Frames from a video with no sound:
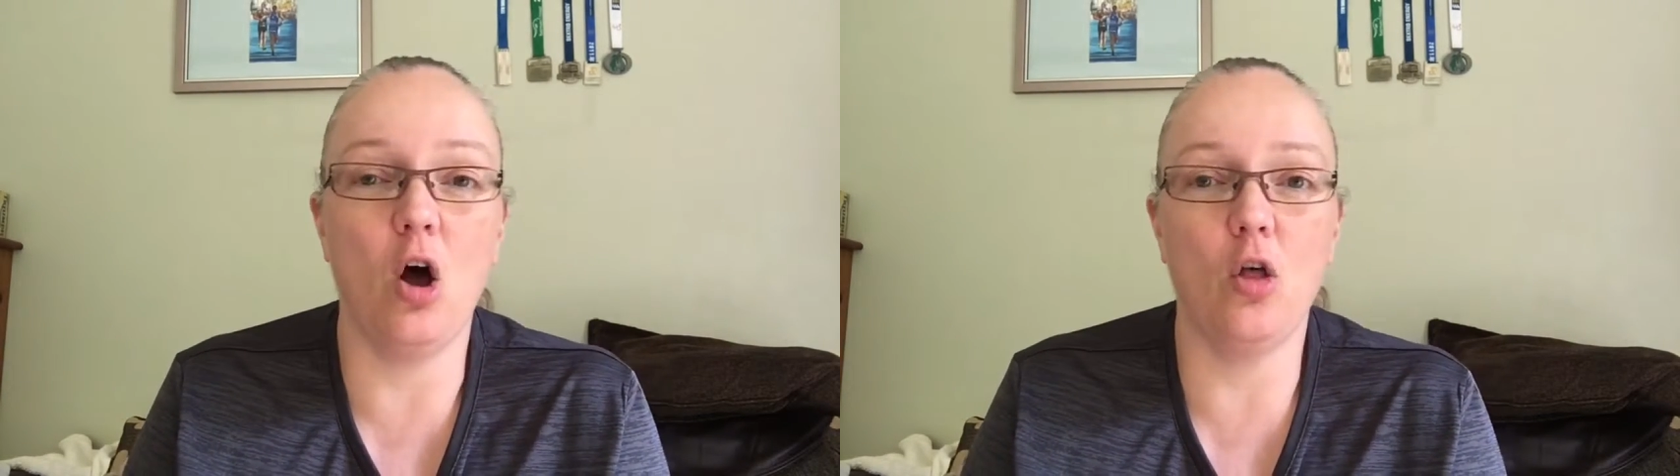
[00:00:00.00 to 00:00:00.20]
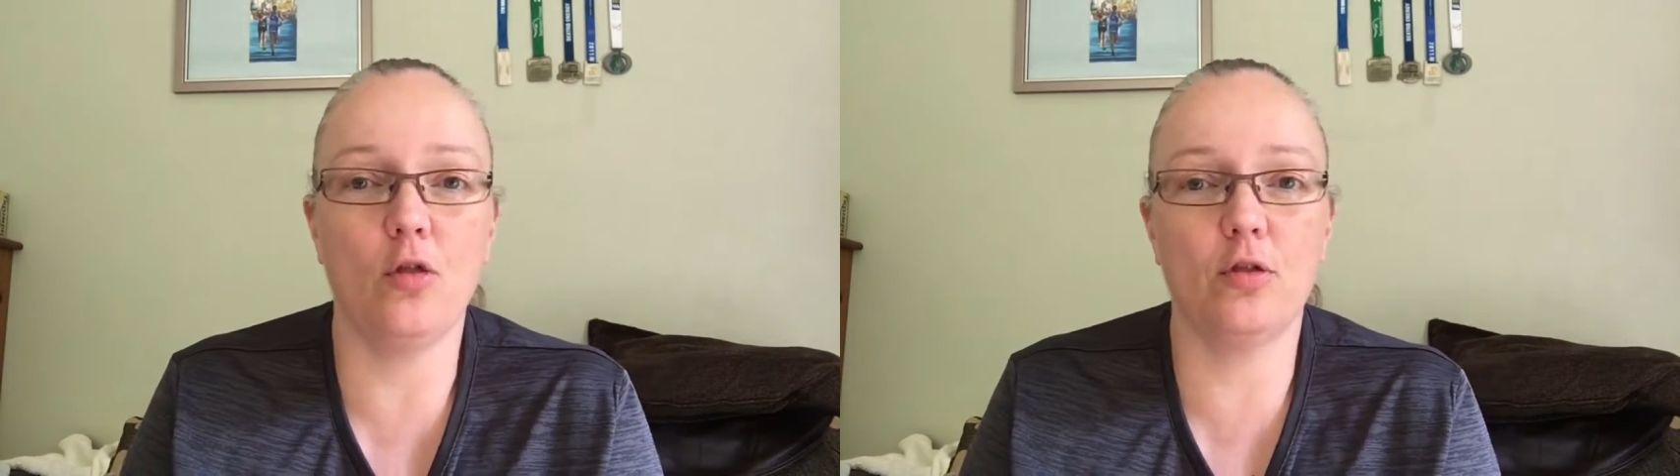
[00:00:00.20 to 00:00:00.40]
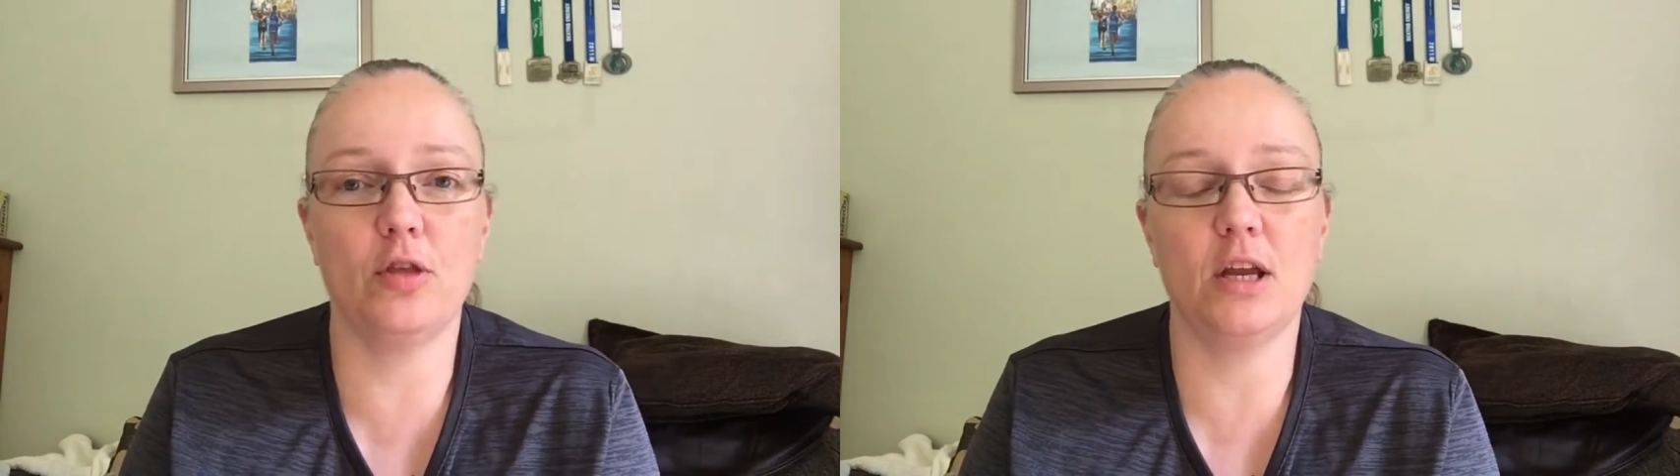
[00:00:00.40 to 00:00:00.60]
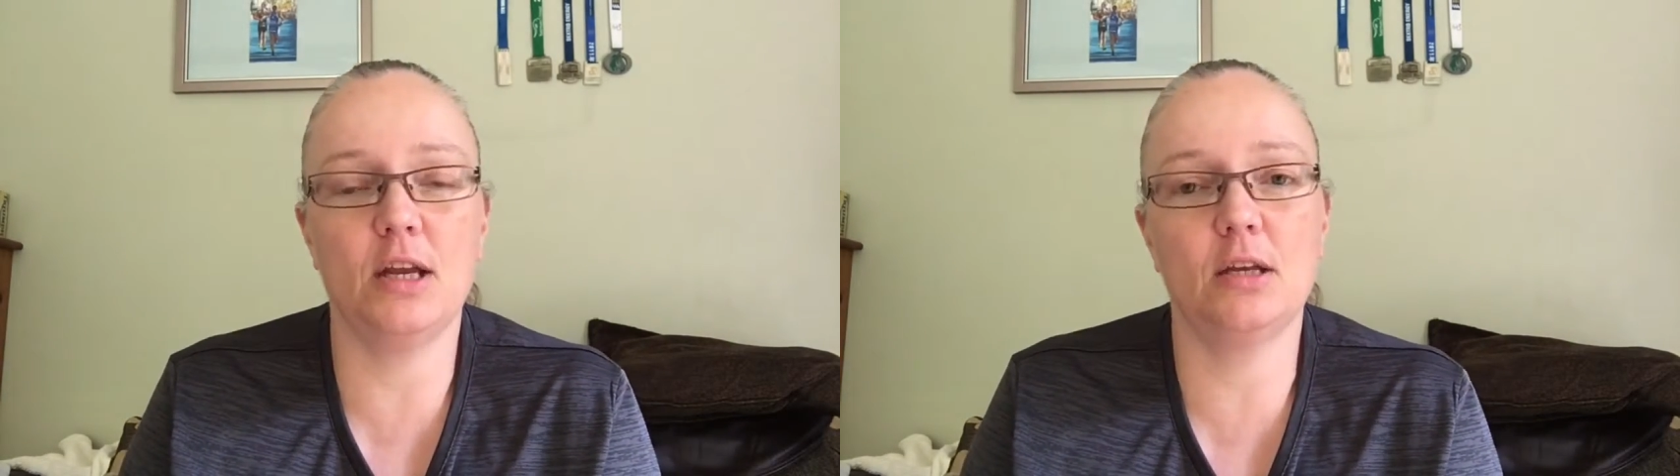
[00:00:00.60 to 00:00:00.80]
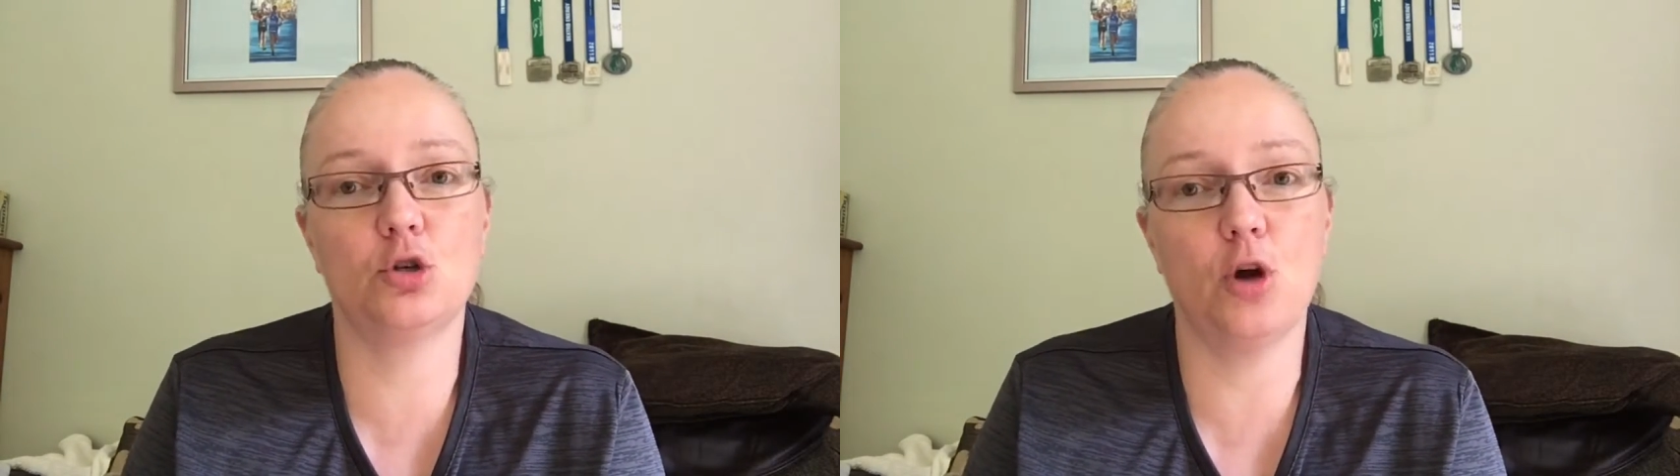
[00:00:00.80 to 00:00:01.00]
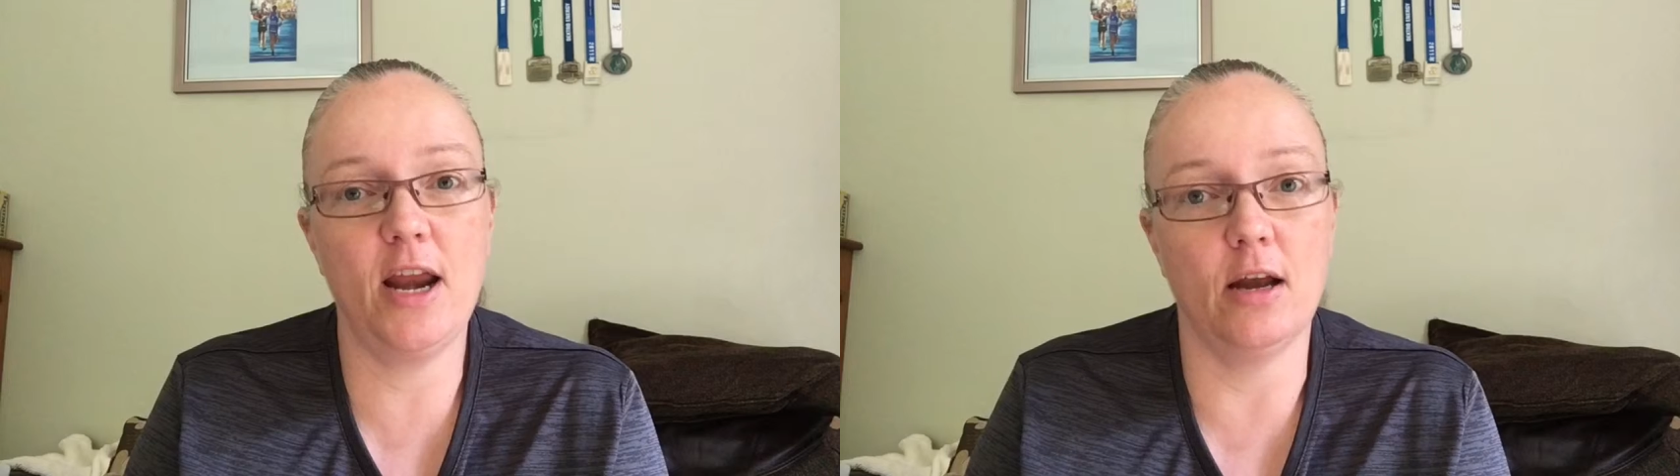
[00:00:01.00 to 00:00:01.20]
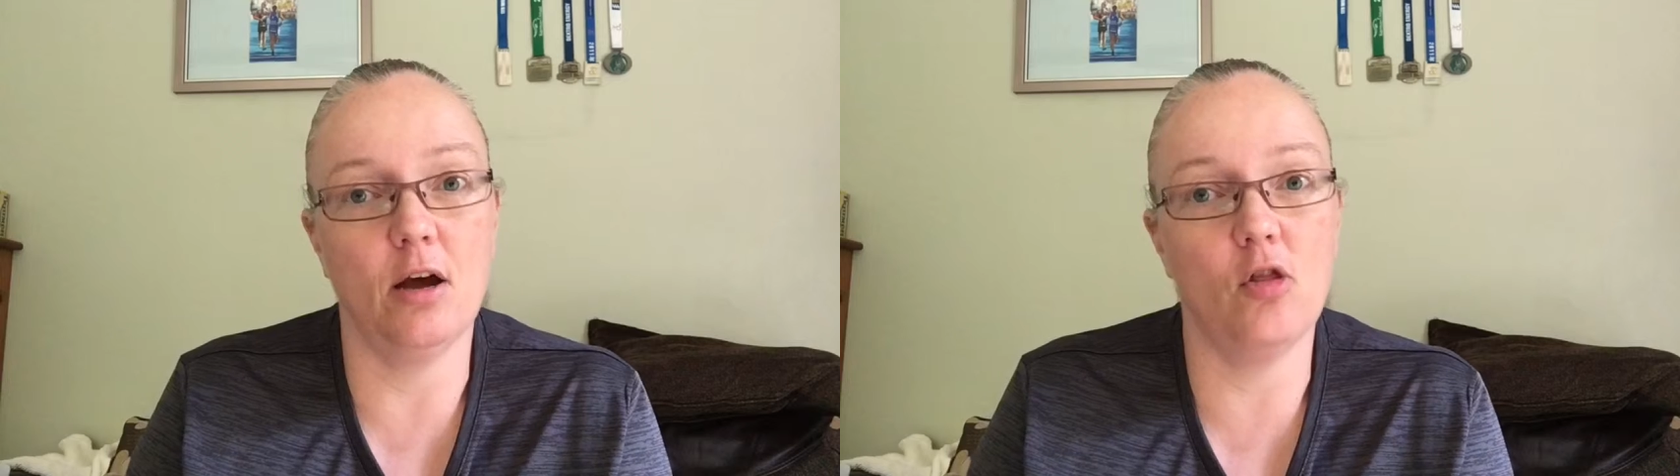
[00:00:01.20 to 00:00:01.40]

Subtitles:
on the trainer,